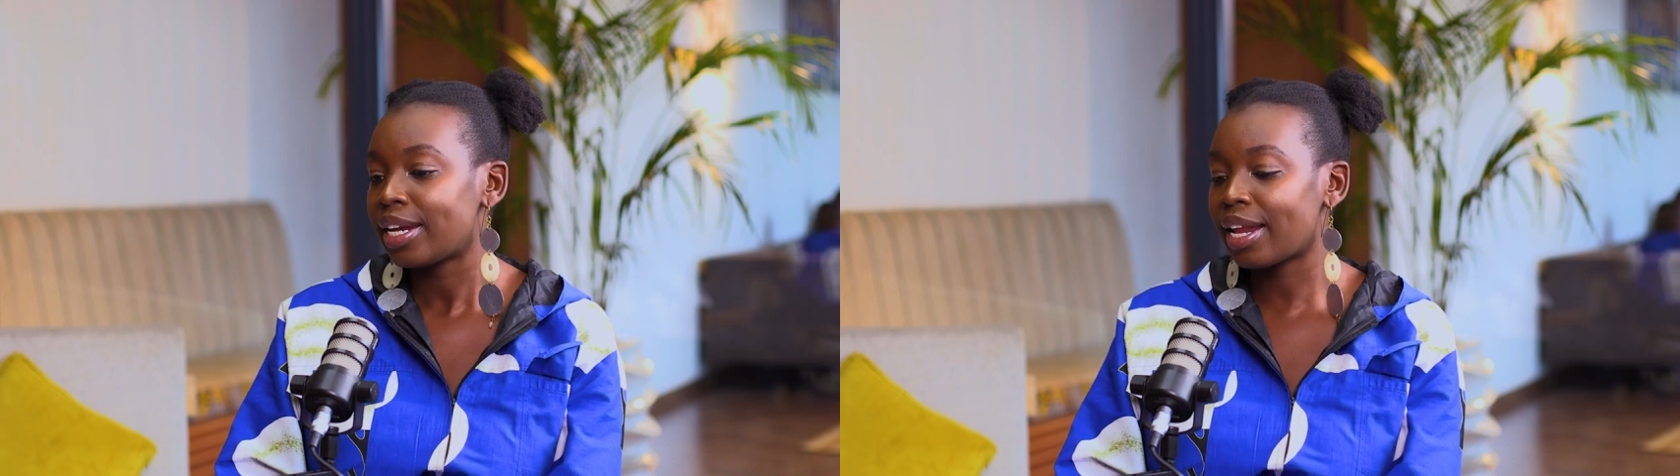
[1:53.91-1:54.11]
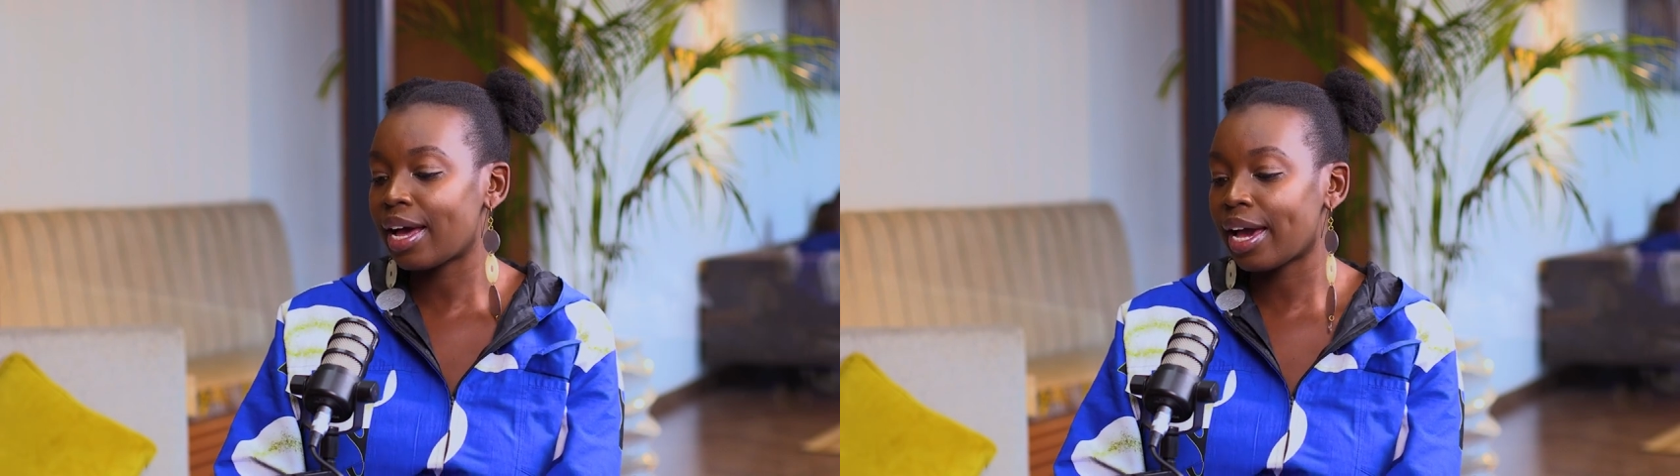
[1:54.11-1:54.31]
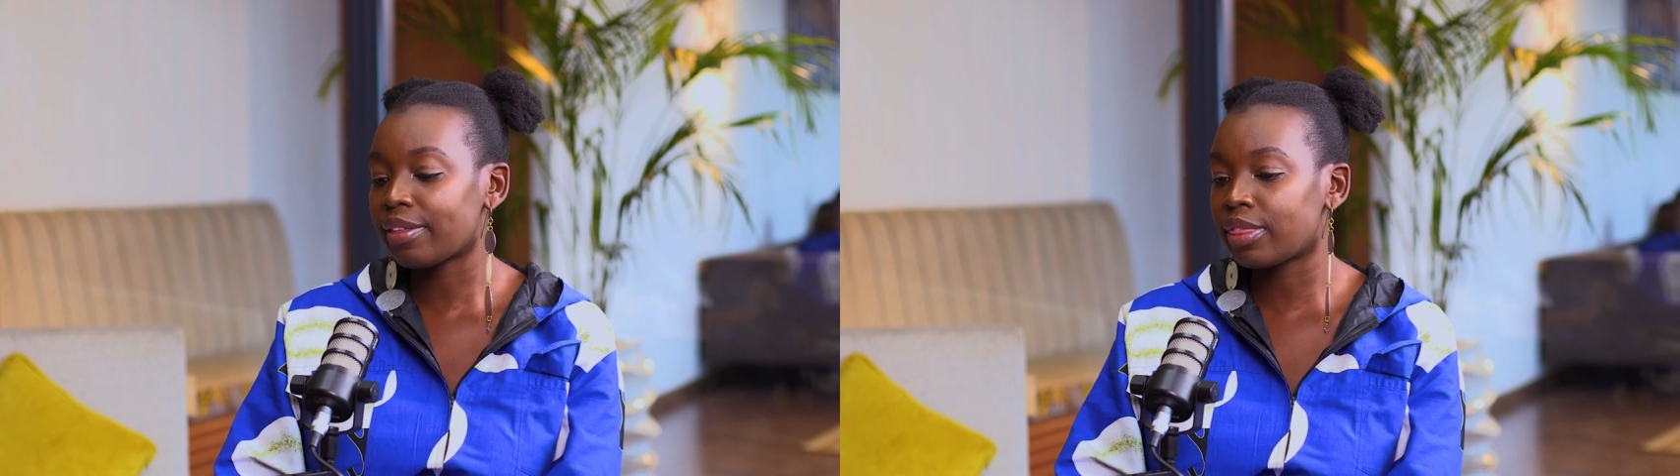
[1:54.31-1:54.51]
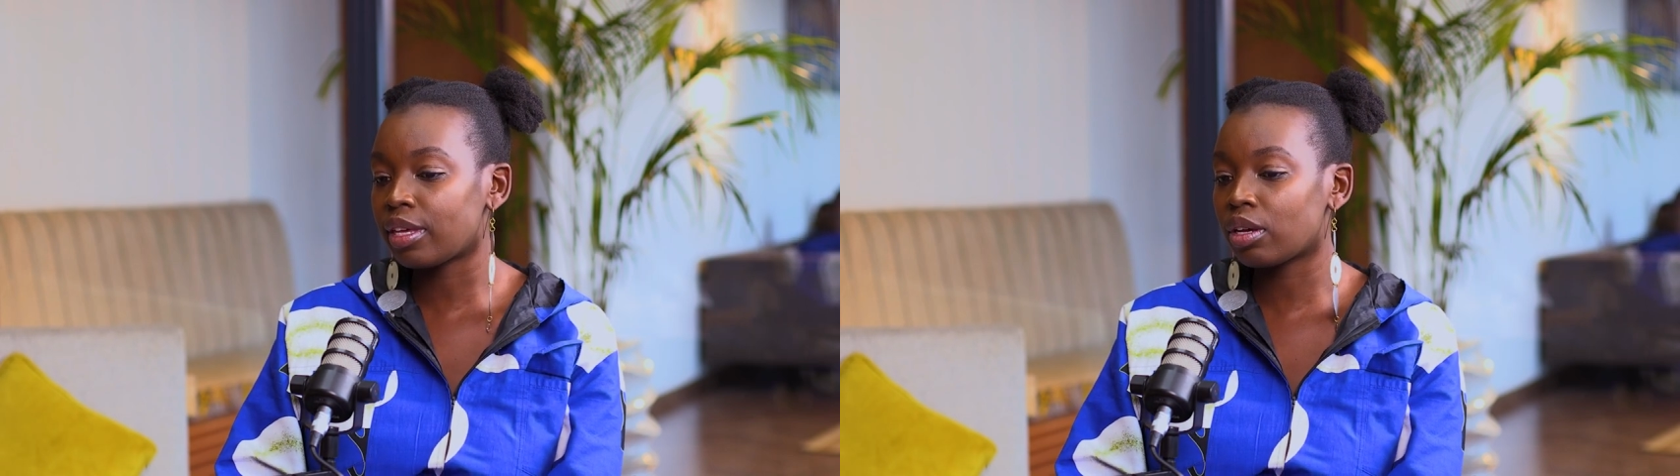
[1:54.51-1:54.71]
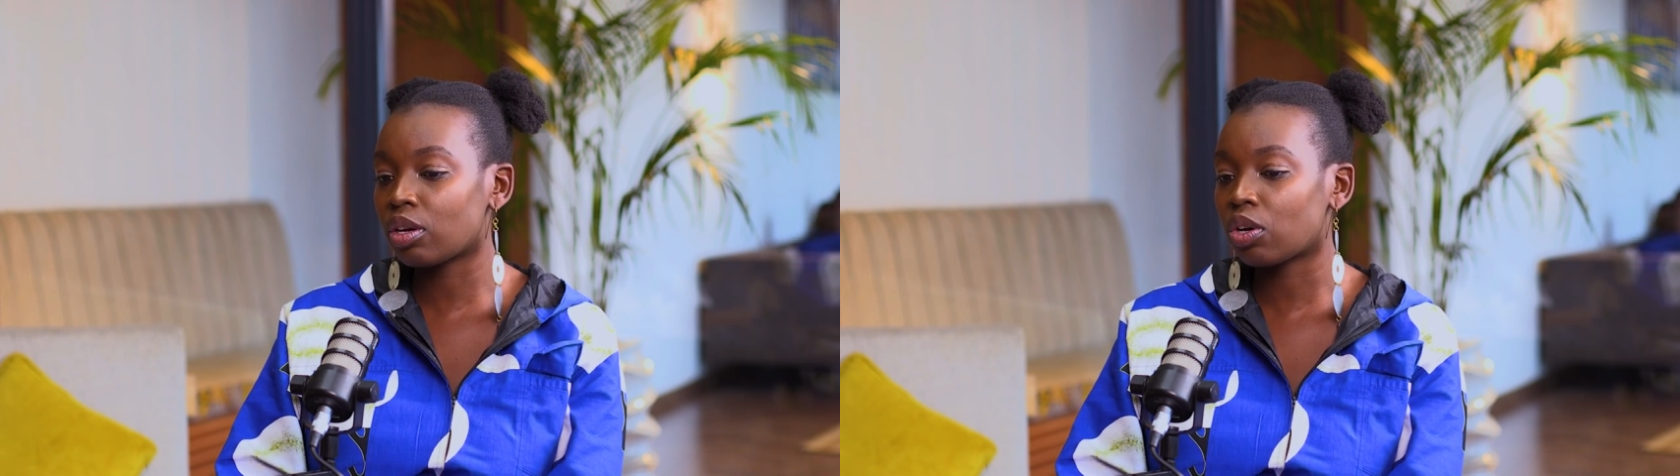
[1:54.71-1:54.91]
Now, I
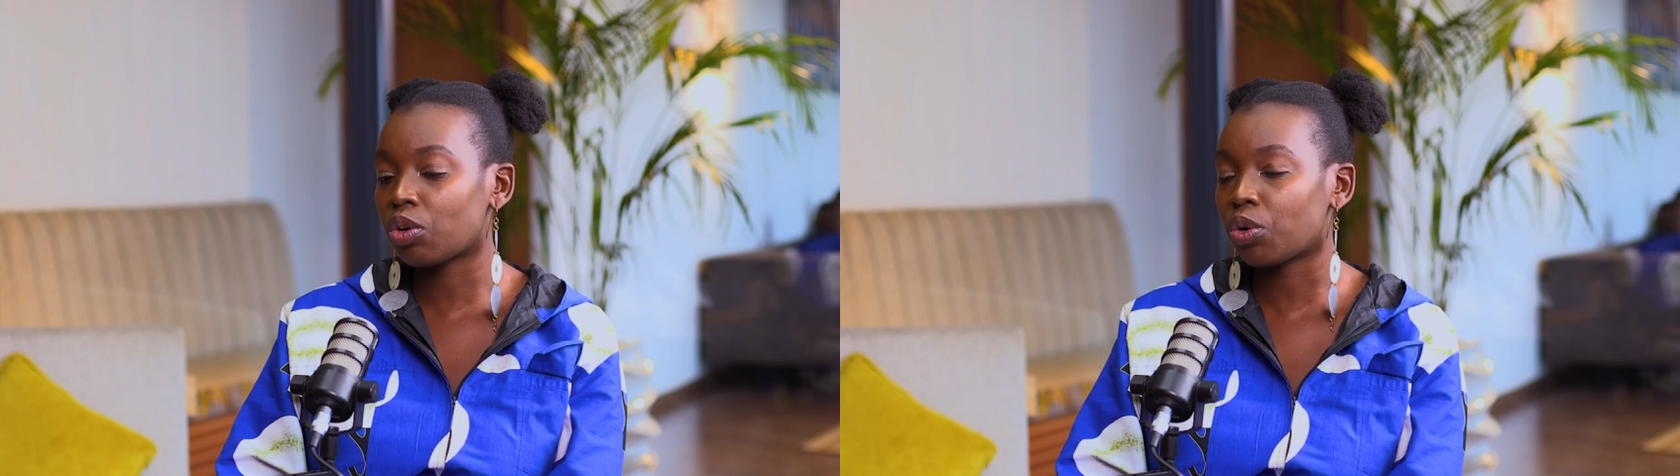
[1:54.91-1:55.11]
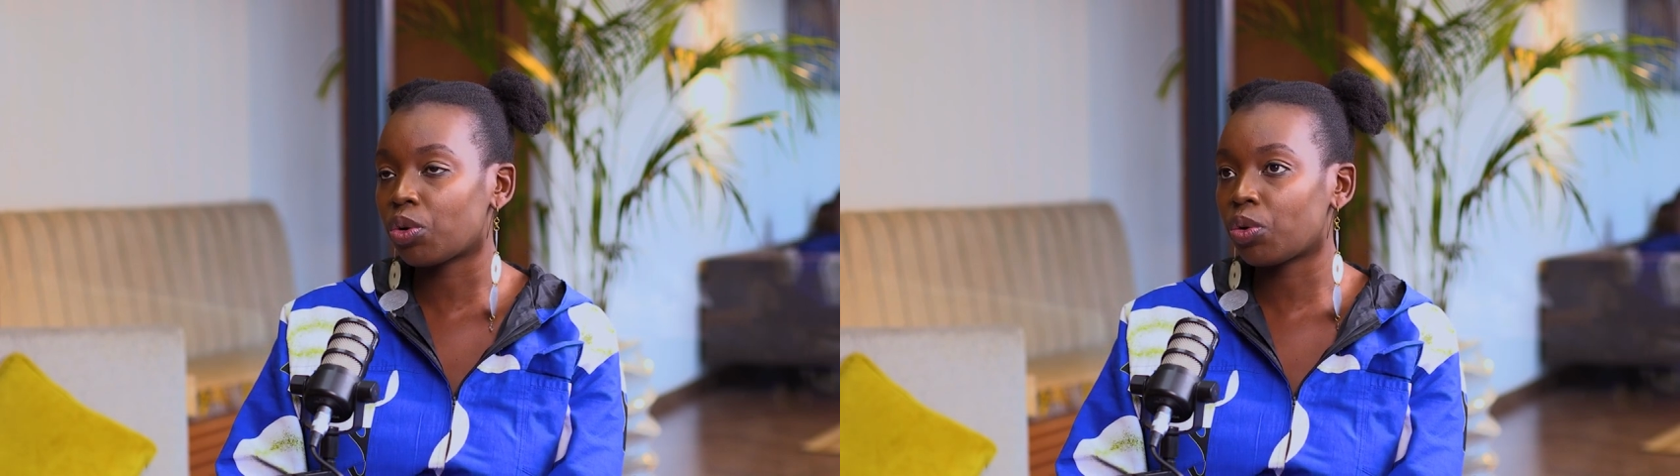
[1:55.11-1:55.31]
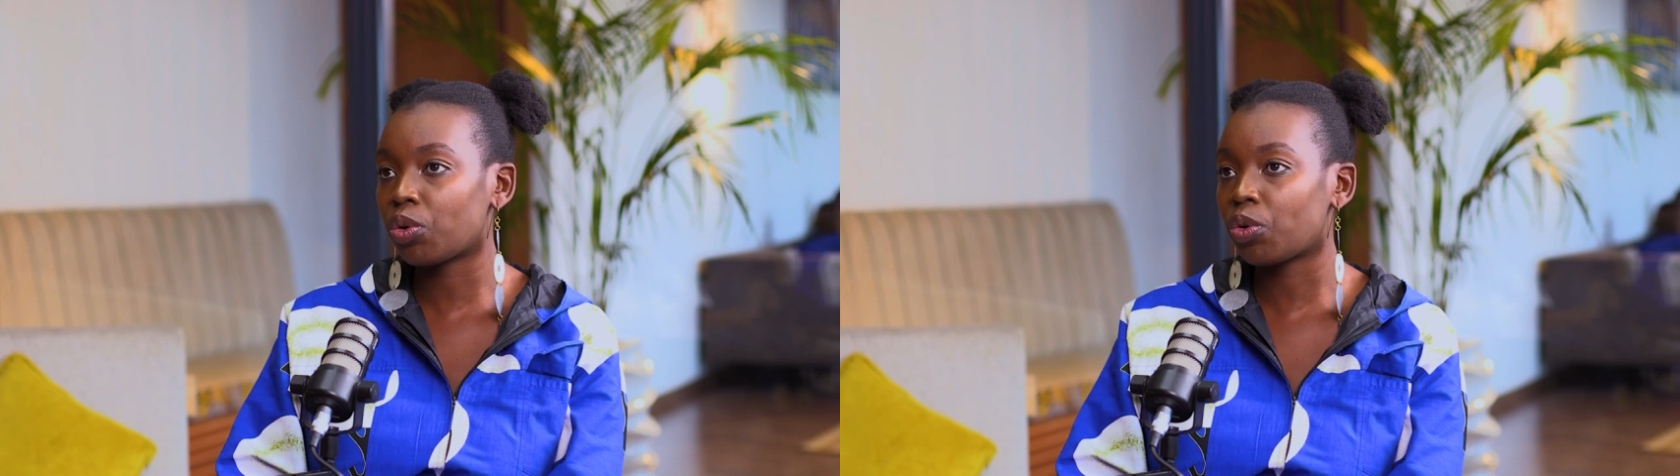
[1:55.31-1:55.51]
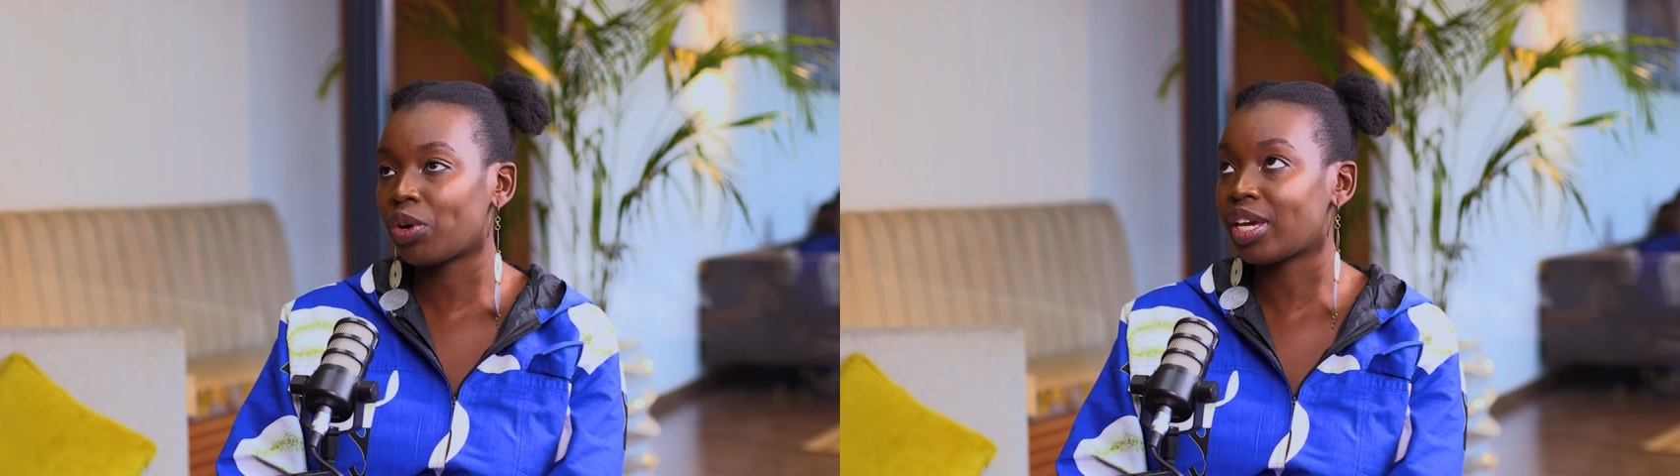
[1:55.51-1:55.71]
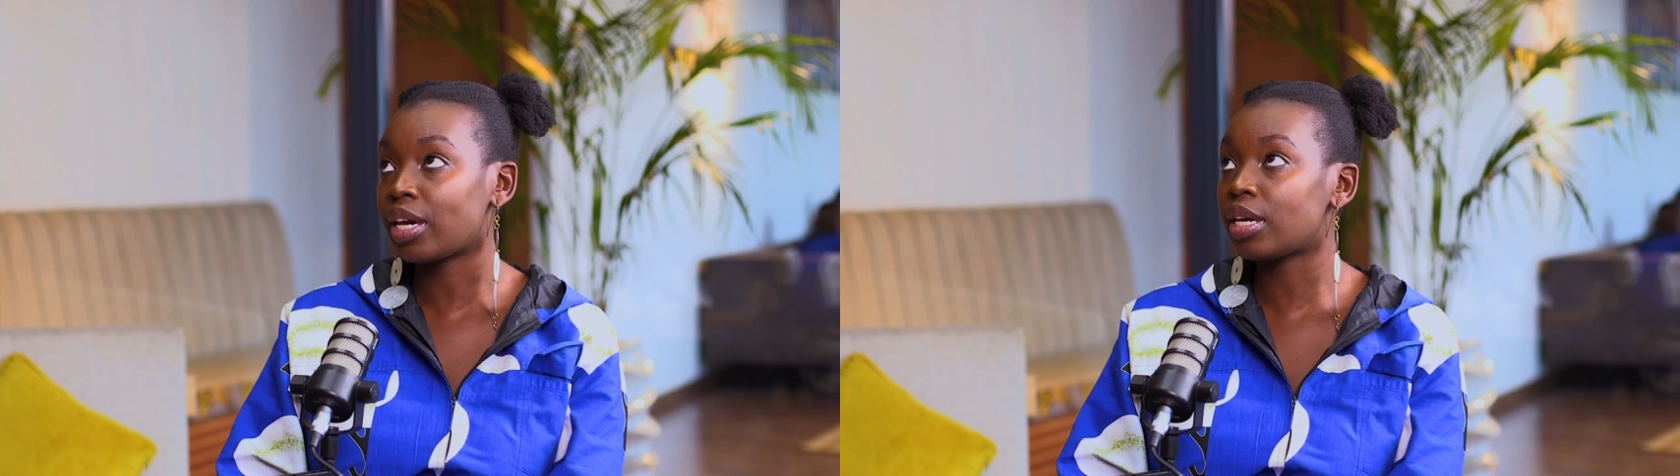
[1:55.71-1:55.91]
think
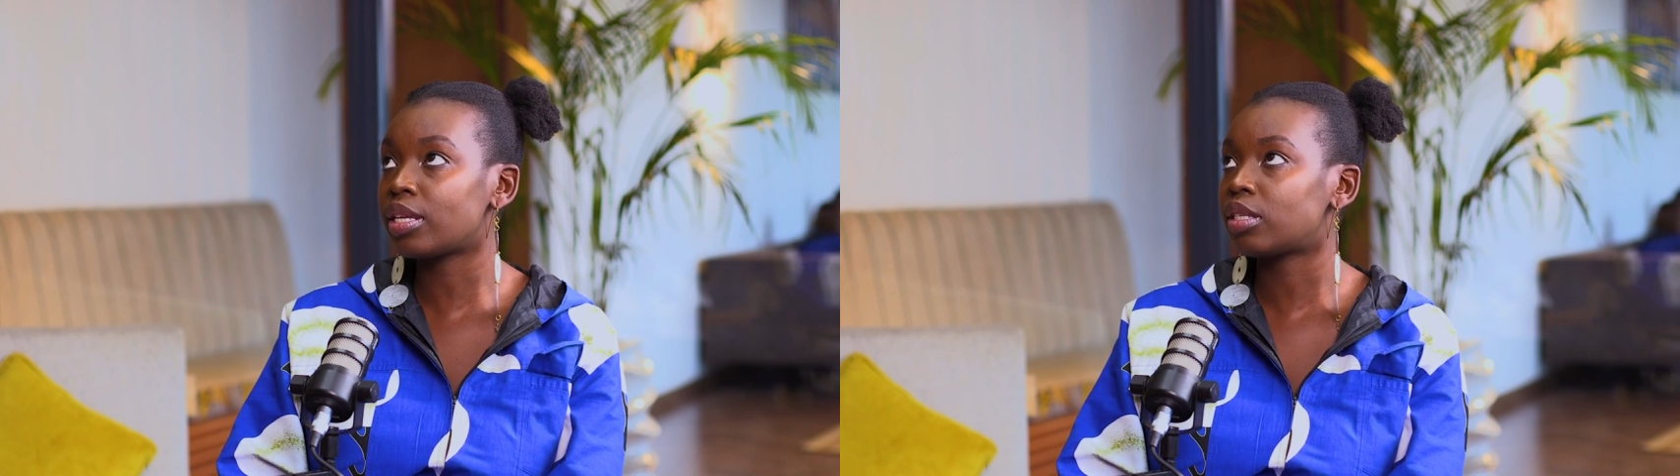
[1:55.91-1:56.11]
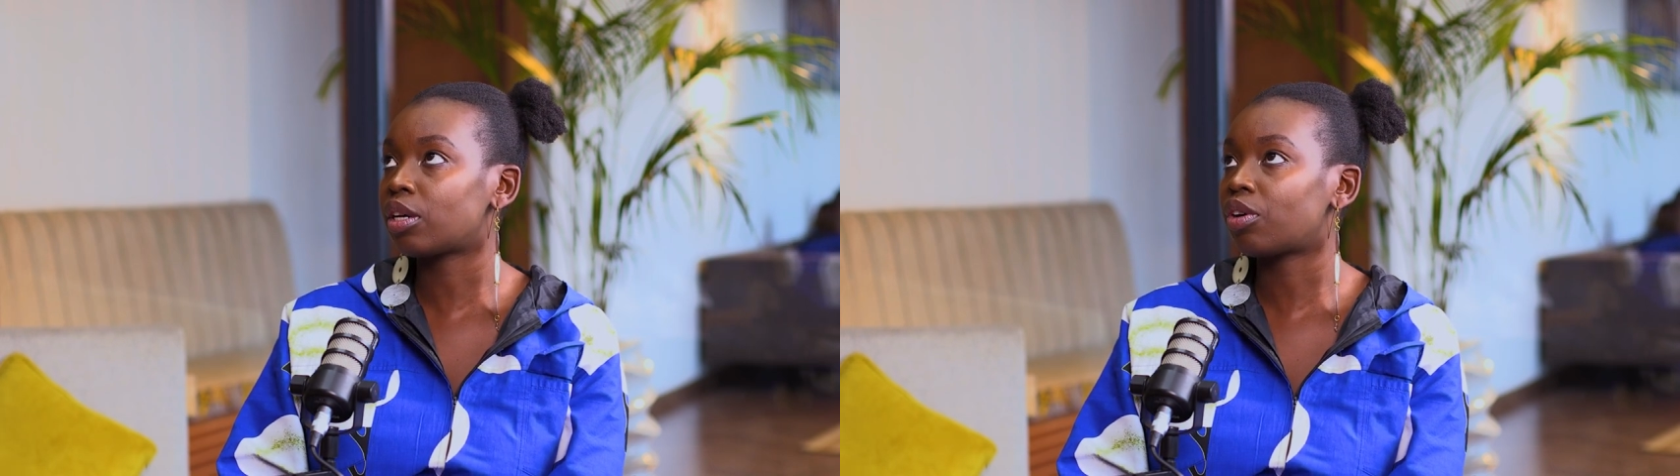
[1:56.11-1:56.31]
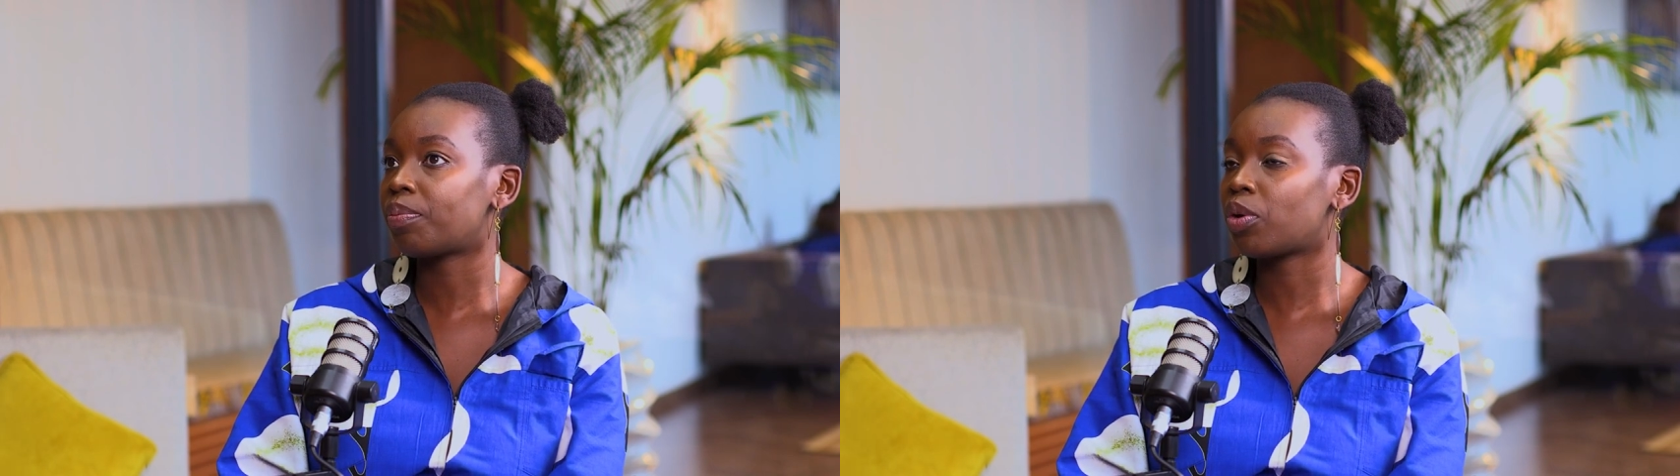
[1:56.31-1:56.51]
kwenye Instagram,